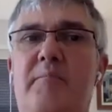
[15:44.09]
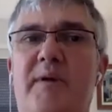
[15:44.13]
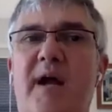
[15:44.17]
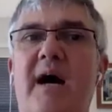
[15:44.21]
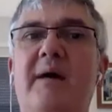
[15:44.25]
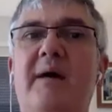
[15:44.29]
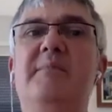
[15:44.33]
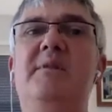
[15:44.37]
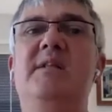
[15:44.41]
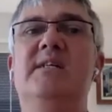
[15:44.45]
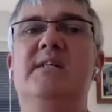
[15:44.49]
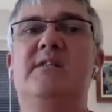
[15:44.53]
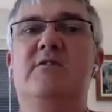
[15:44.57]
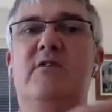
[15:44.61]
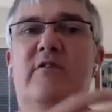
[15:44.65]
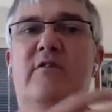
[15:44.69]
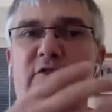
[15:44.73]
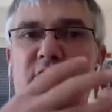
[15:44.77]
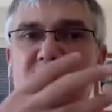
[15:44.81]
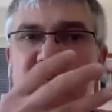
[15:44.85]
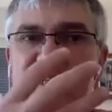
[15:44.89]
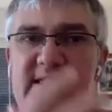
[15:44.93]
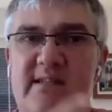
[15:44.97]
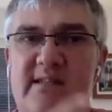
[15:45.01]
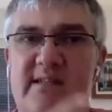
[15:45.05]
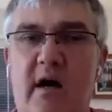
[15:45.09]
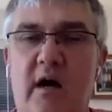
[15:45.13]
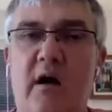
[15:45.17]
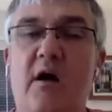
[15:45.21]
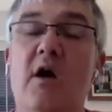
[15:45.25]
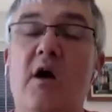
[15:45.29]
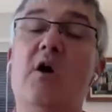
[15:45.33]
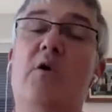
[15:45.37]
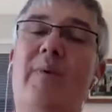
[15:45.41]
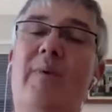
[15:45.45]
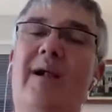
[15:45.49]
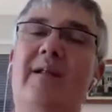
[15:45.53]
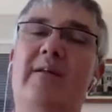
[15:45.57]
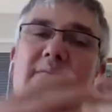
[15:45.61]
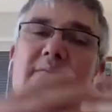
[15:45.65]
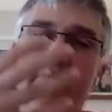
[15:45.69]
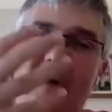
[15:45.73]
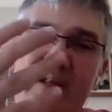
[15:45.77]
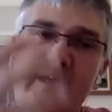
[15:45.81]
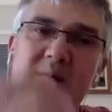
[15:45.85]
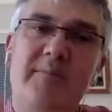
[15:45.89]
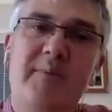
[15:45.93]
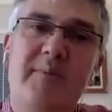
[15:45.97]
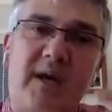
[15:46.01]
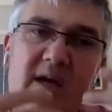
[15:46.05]
prime minister for the
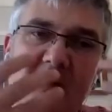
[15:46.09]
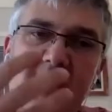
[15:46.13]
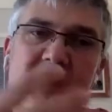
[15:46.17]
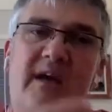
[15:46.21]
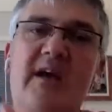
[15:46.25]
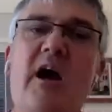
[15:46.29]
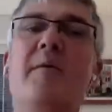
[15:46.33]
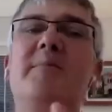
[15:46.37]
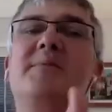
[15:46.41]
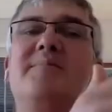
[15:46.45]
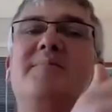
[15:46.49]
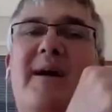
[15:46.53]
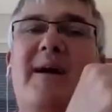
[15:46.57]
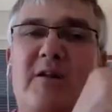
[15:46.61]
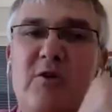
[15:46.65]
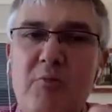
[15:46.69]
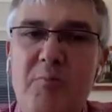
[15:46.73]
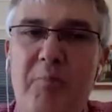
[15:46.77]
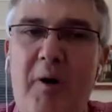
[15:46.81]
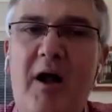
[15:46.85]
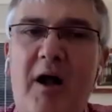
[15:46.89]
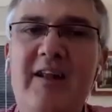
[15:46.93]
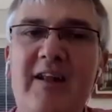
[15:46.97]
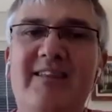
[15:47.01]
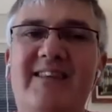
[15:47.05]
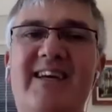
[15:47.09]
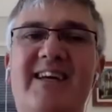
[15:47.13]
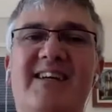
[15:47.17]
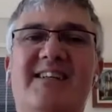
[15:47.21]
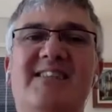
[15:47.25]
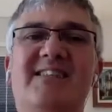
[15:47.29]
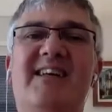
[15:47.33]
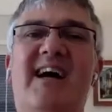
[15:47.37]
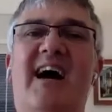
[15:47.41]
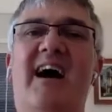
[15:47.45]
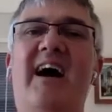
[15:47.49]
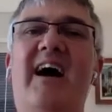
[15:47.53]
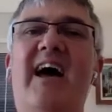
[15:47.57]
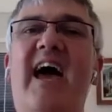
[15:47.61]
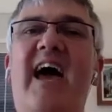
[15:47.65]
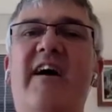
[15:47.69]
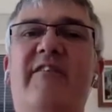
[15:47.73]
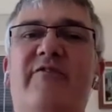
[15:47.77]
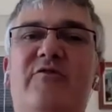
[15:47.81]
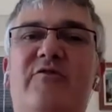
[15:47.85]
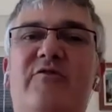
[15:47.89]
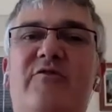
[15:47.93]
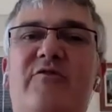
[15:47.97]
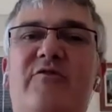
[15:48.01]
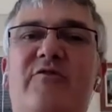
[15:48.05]
when he comes back to politics
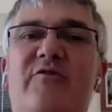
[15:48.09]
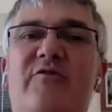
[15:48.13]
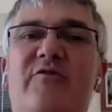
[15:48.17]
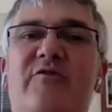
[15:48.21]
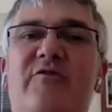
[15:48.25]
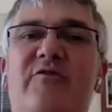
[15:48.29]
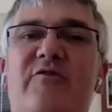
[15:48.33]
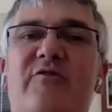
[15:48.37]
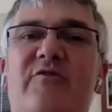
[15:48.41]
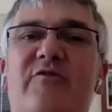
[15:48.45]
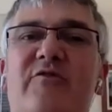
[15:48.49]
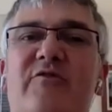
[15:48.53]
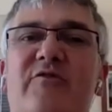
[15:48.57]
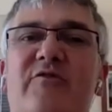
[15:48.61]
after